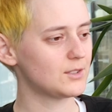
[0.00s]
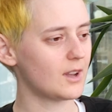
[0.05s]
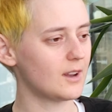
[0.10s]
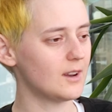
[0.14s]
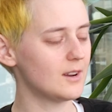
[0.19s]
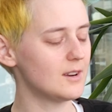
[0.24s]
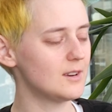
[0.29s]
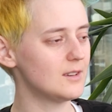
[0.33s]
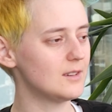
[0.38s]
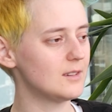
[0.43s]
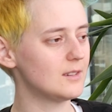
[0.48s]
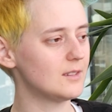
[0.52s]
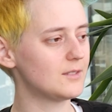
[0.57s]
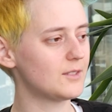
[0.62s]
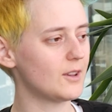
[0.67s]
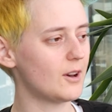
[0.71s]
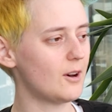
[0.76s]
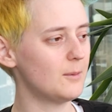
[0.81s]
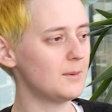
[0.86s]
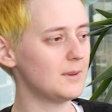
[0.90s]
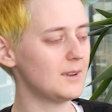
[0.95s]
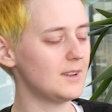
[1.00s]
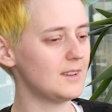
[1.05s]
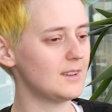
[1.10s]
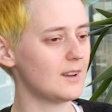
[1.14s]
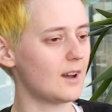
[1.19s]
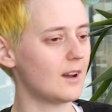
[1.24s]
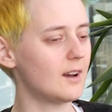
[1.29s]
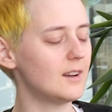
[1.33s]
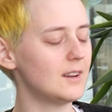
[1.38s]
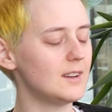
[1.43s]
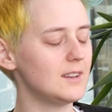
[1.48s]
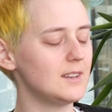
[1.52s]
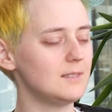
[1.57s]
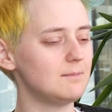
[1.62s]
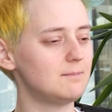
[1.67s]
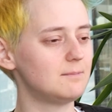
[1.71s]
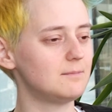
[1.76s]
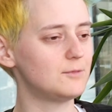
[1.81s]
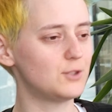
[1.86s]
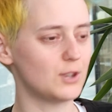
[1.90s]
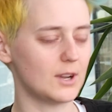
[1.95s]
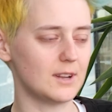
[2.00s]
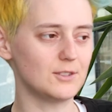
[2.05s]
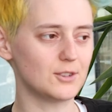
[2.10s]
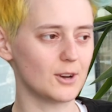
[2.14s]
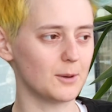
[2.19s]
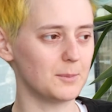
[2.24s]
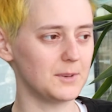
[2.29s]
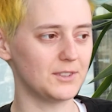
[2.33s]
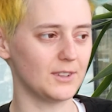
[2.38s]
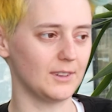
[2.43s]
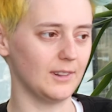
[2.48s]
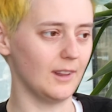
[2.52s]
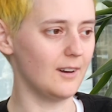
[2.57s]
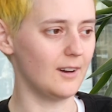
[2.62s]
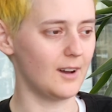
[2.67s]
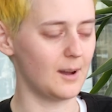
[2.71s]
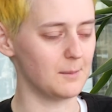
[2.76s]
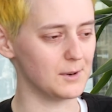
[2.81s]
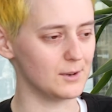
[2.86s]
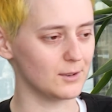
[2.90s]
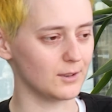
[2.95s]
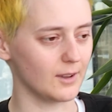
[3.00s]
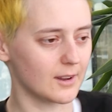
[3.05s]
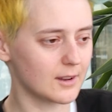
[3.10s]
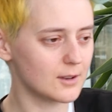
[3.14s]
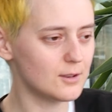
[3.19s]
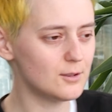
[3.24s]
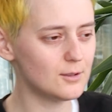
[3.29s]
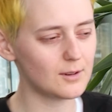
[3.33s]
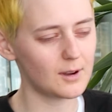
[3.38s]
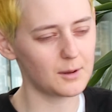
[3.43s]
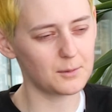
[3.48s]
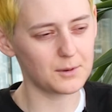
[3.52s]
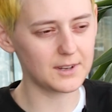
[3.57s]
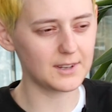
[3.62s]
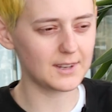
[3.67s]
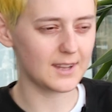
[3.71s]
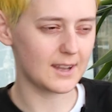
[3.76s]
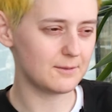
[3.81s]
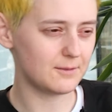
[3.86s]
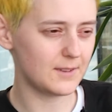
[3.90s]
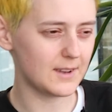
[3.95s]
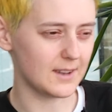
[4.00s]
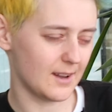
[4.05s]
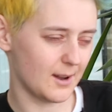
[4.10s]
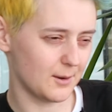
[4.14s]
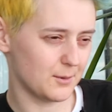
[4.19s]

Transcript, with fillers: So the hobby, I change hobbies a lot. I'm always like, oh, I want to get fit.